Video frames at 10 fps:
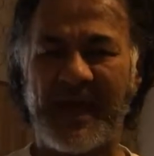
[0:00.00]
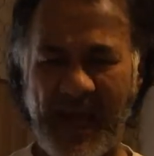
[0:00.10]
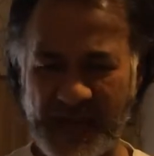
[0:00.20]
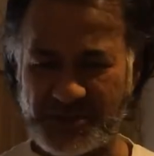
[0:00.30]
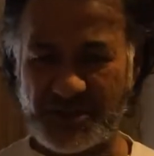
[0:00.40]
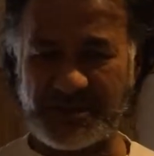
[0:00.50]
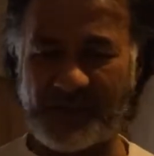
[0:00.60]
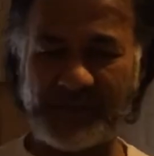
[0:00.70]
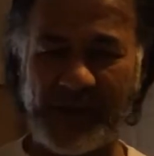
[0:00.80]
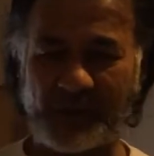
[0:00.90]
Ask
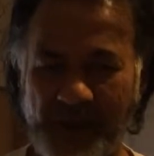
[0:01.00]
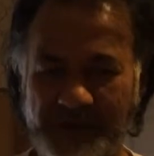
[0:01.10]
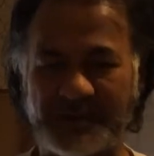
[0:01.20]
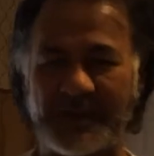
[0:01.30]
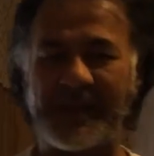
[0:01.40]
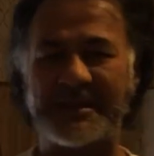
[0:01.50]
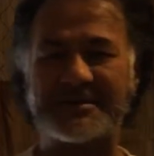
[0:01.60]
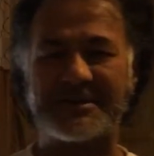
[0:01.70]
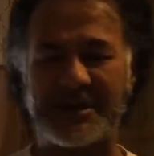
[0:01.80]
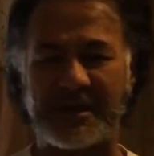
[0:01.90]
yourself that question,
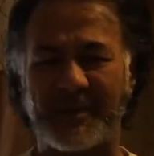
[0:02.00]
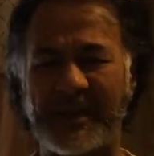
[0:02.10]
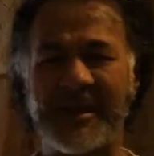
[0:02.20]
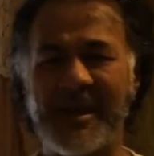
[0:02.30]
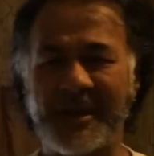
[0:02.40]
ladies and gentlemen.